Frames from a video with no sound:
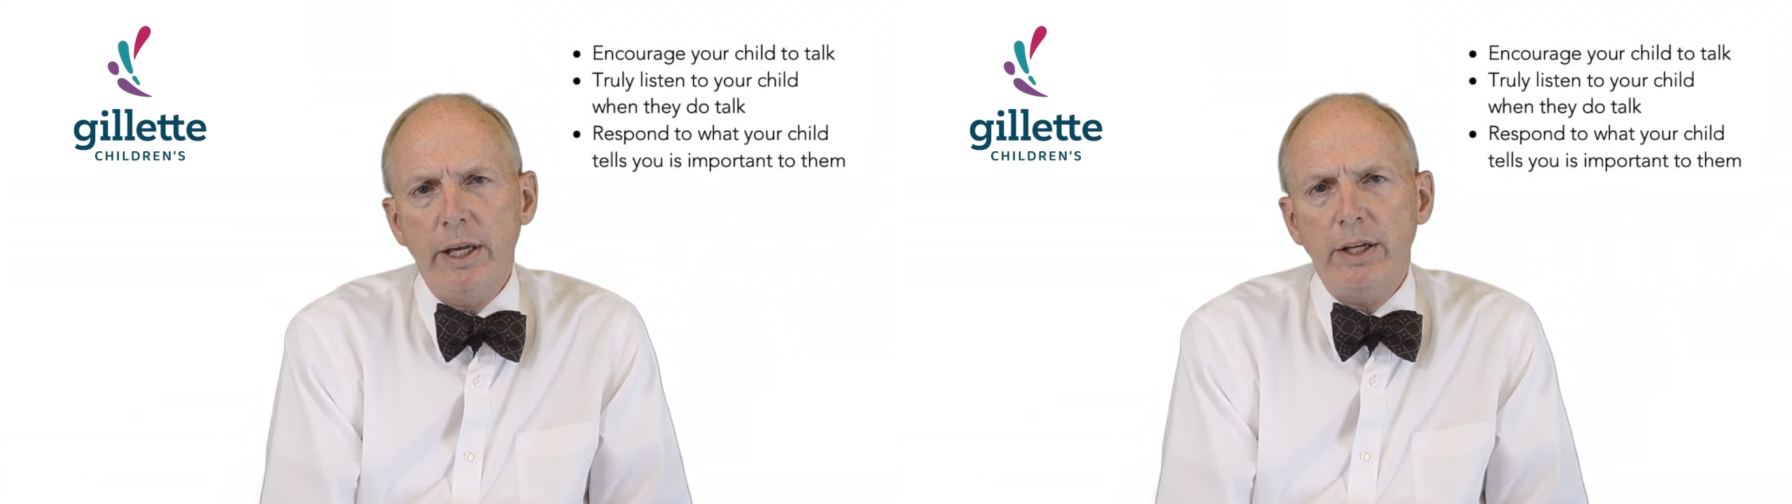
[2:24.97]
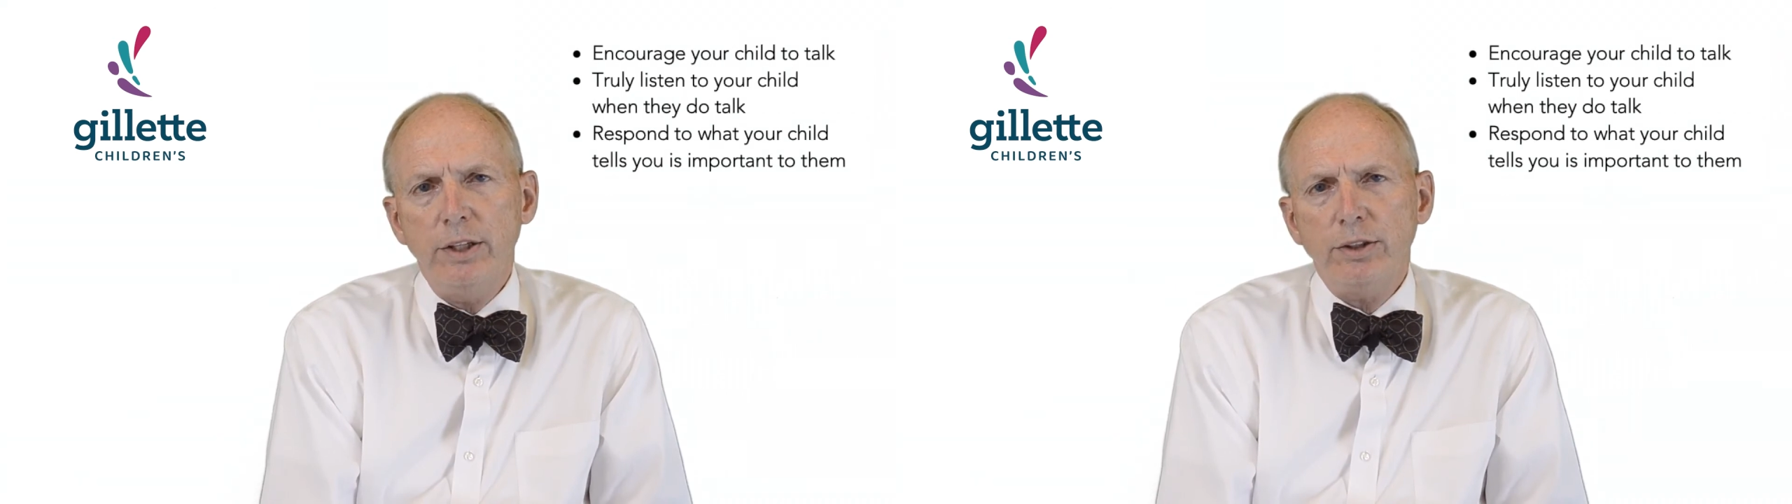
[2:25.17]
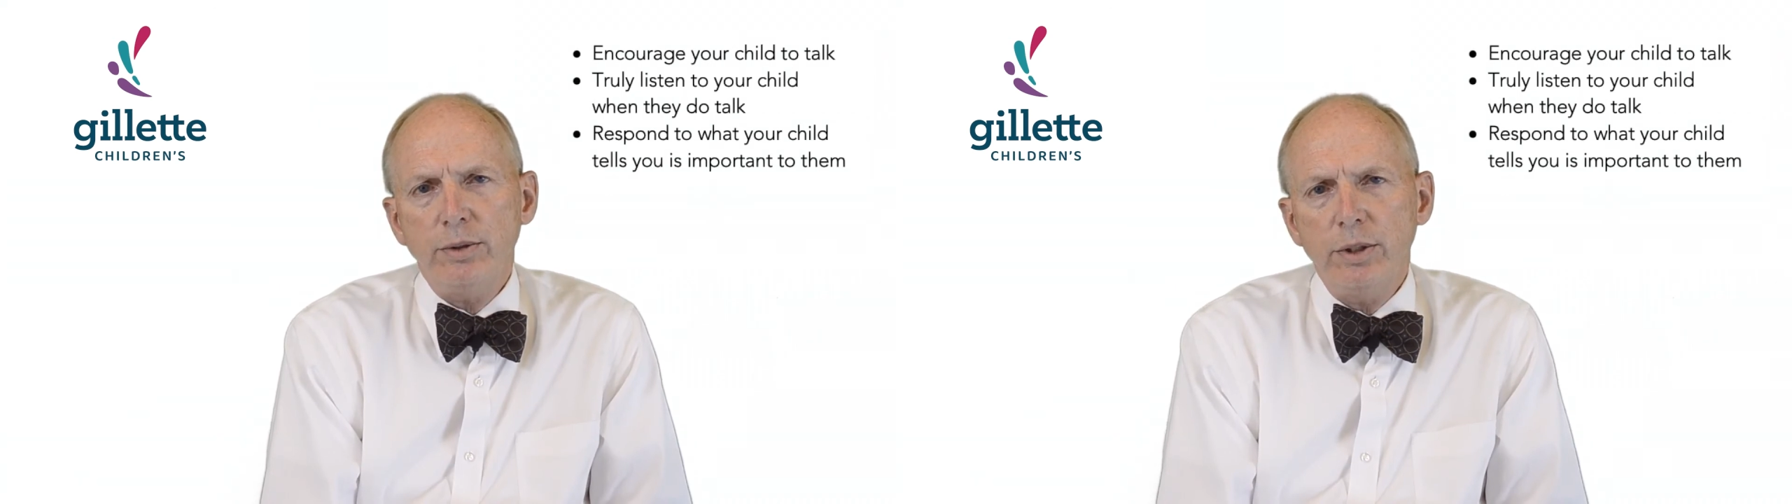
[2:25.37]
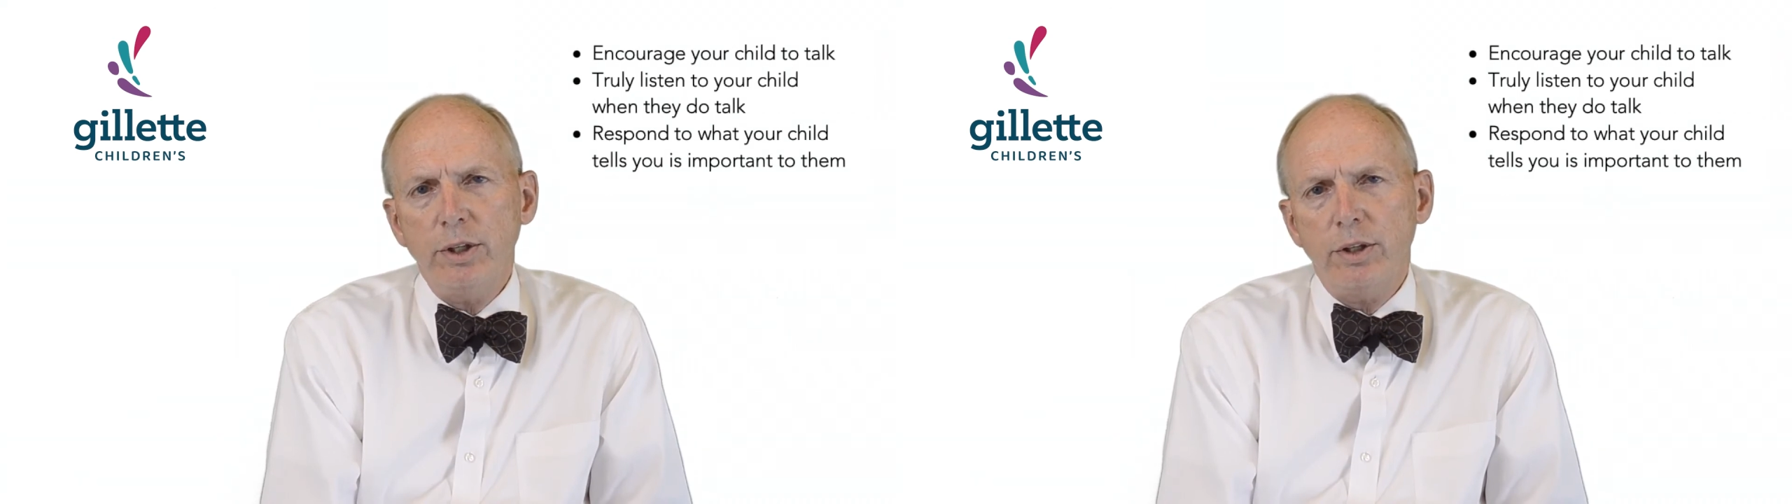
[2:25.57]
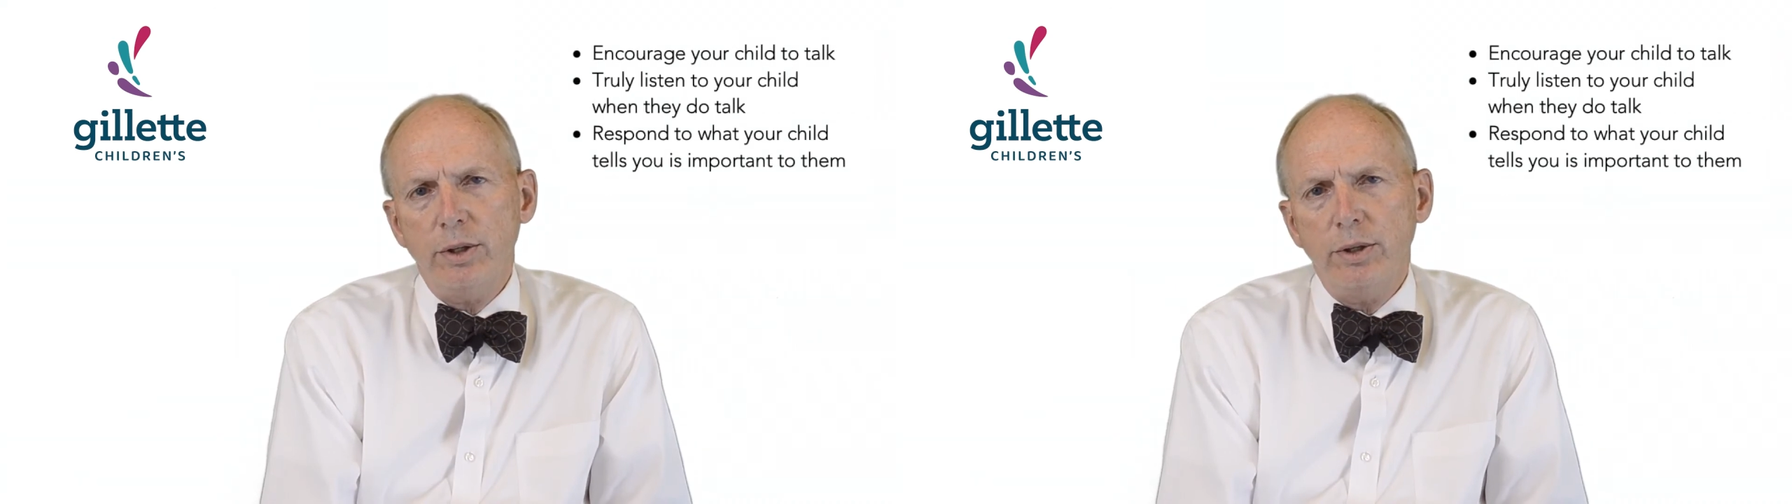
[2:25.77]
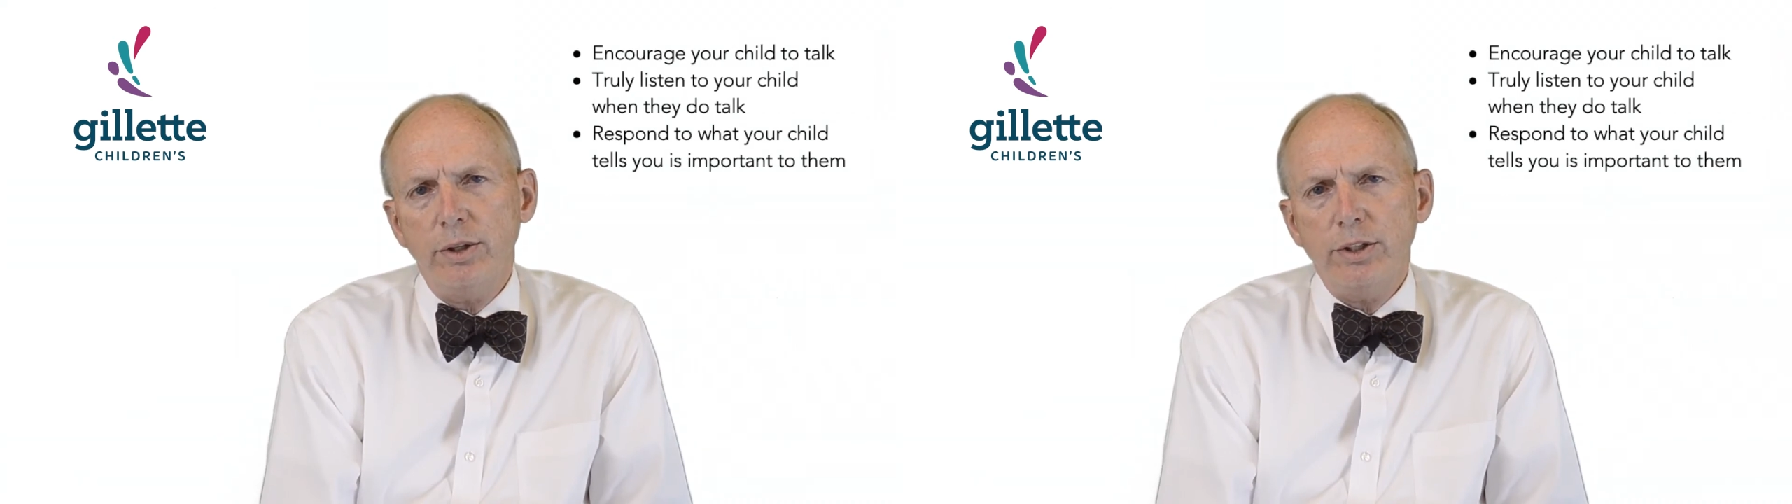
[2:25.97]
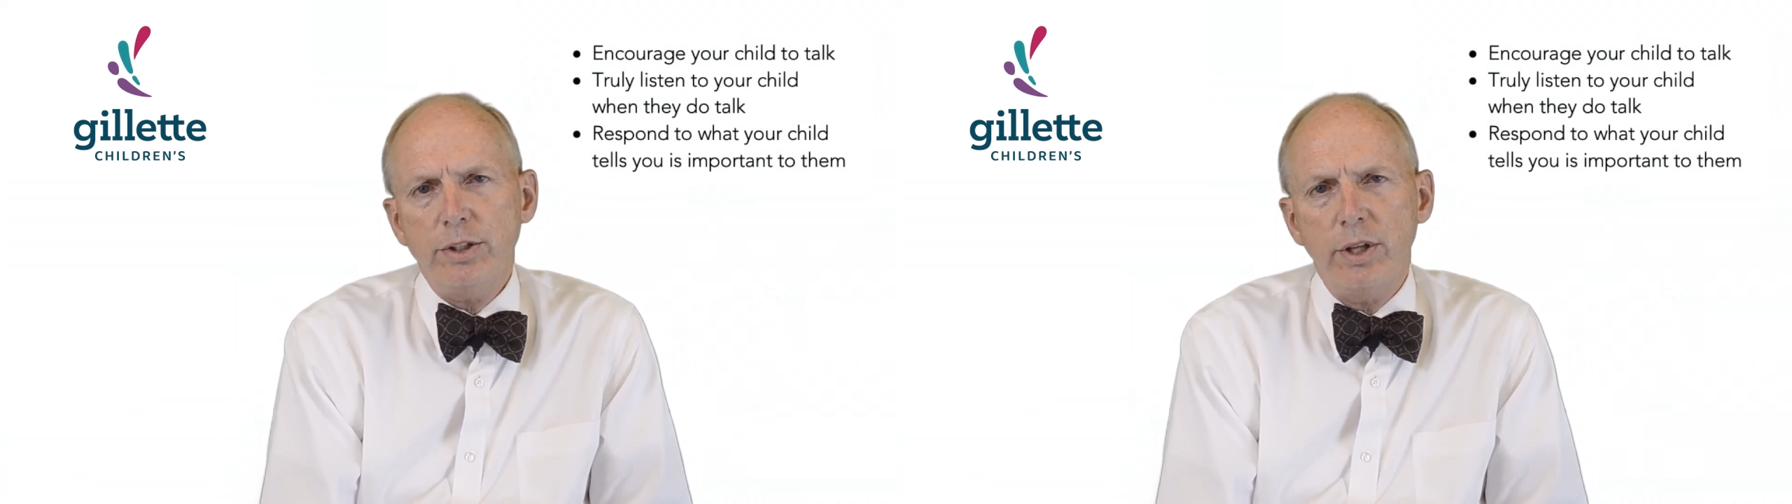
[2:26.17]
is to encourage